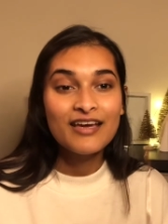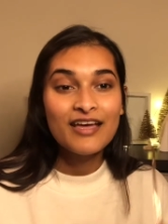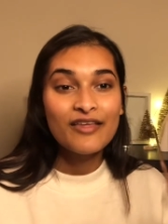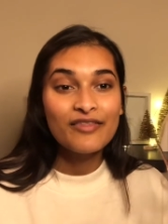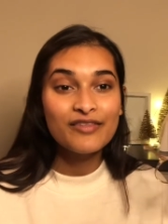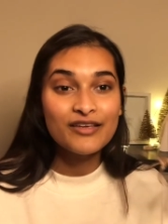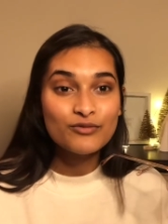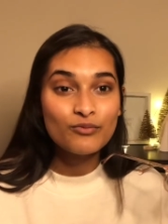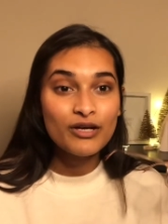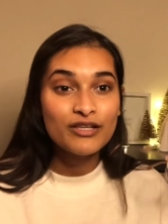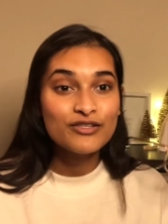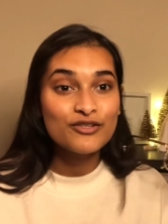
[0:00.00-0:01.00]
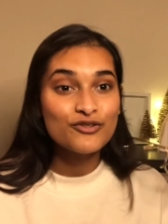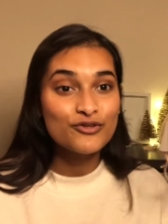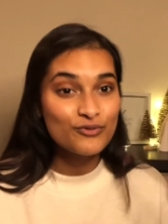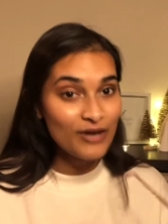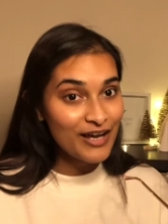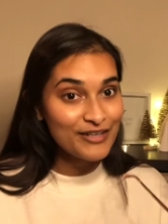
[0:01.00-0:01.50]
these ones
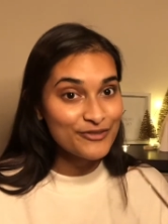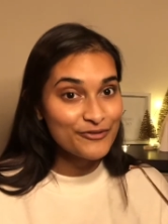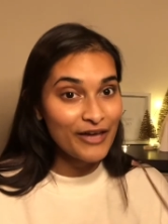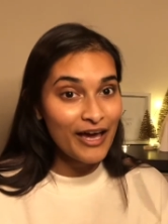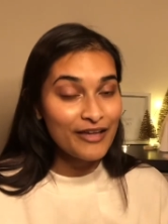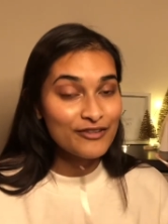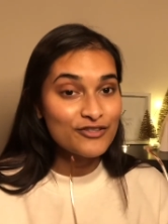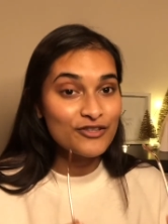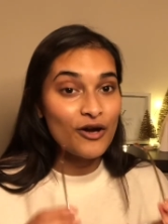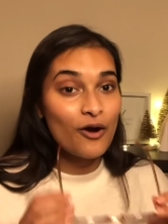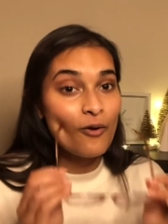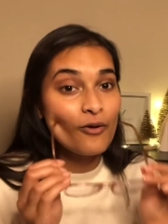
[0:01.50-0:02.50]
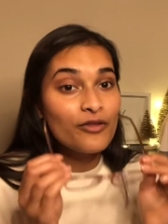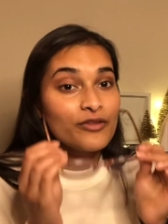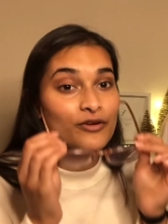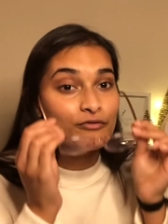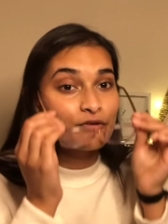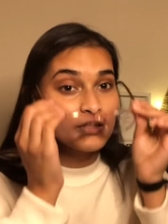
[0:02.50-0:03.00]
do not do that. So
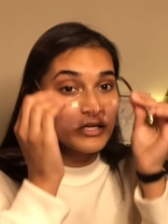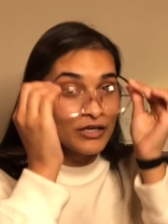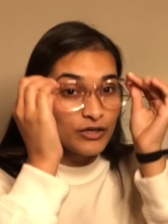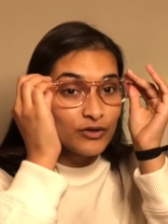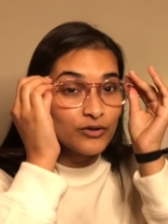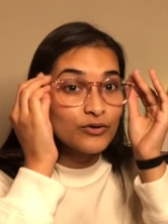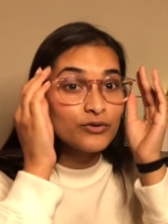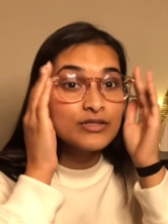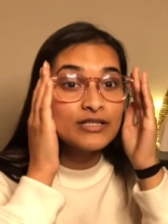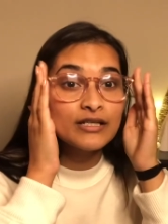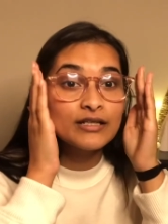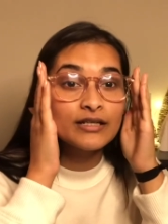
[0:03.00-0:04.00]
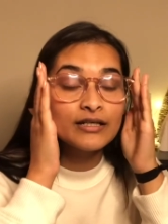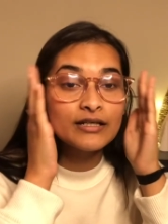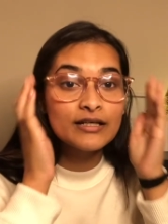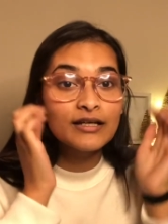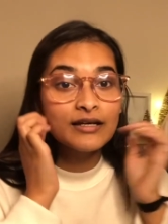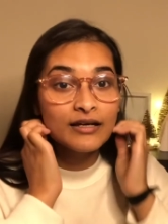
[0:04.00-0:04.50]
they're really cute
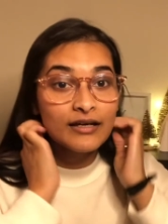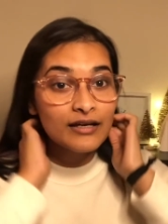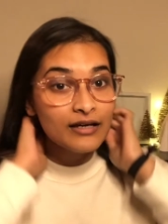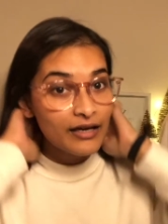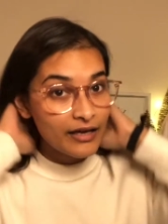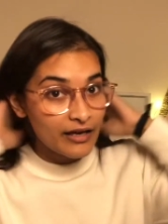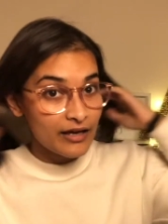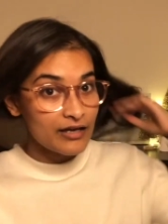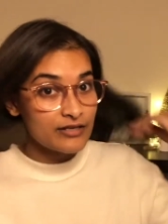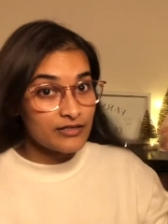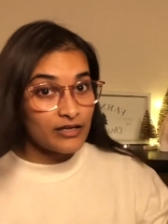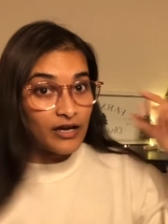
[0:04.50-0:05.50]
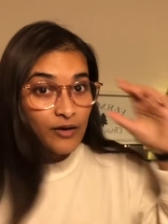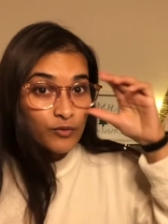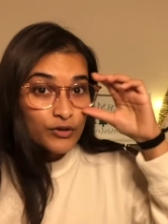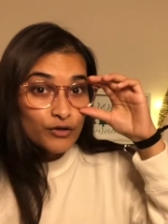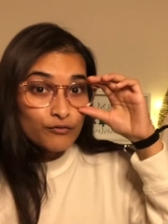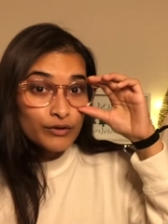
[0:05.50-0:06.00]
and they come
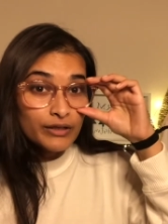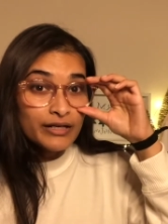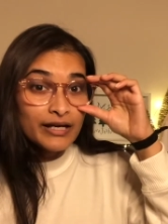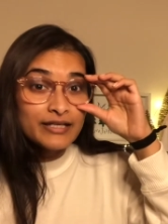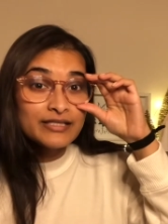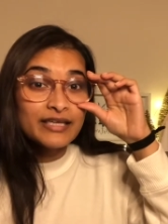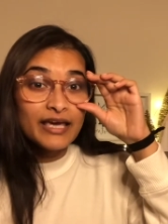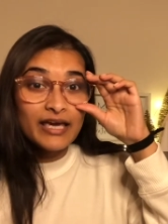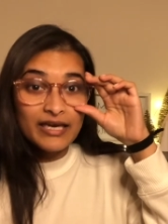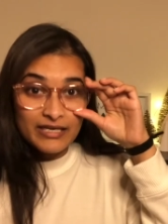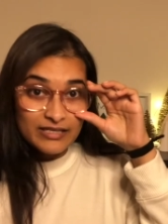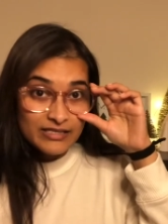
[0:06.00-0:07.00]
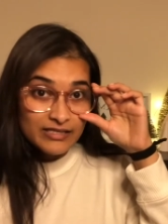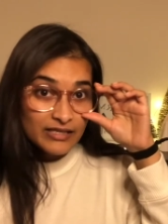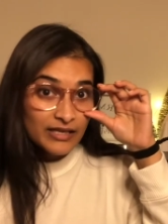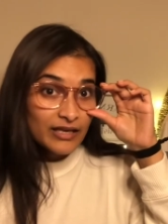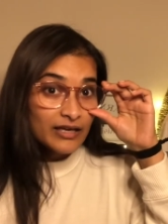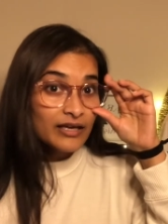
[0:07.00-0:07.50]
with a really nice case.
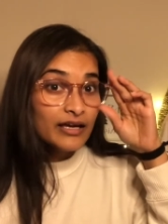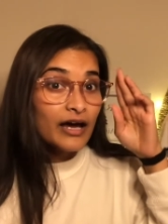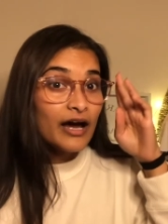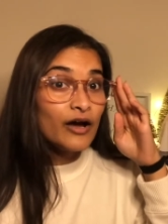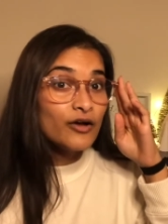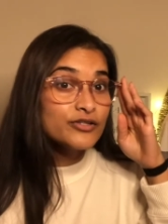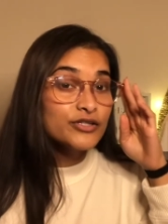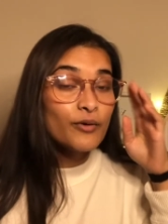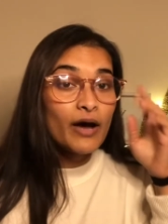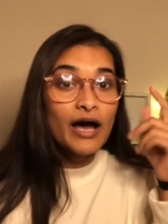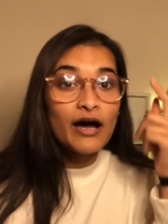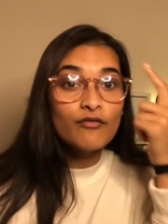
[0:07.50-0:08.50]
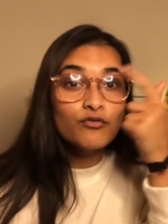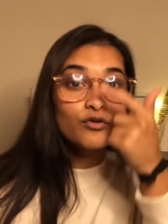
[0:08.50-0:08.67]
I also have